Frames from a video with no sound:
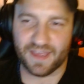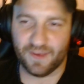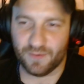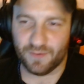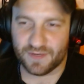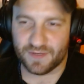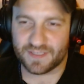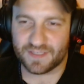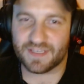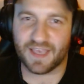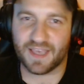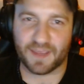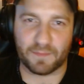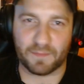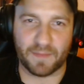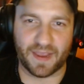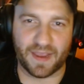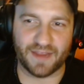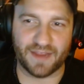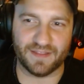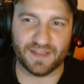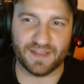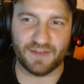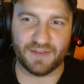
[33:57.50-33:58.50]
It was like
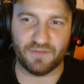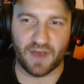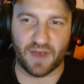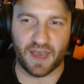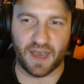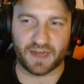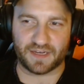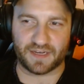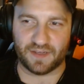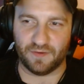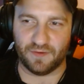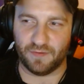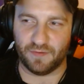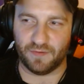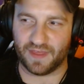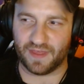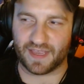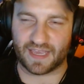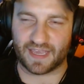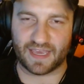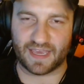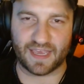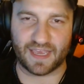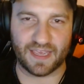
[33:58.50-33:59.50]
mainly vodka with
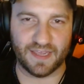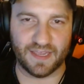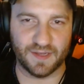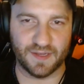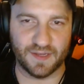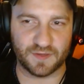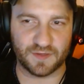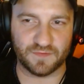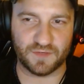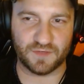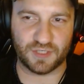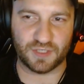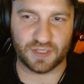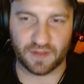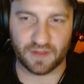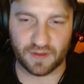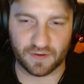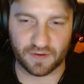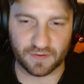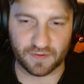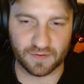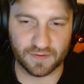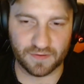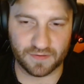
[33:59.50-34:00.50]
like a hint of
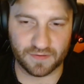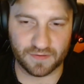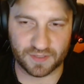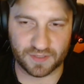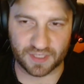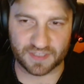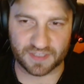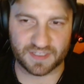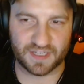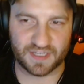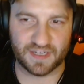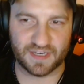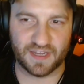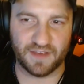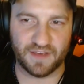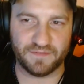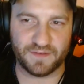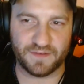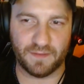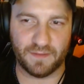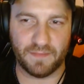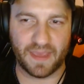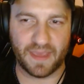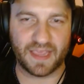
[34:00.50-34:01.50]
Jell-O, just enough
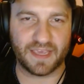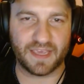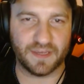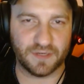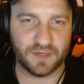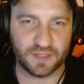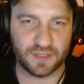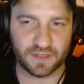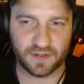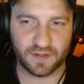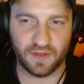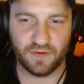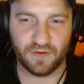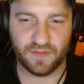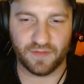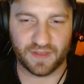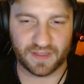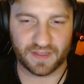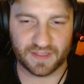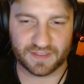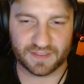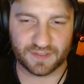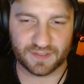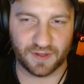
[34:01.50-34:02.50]
to make it Jell-O.
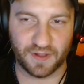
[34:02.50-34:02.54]
Like that's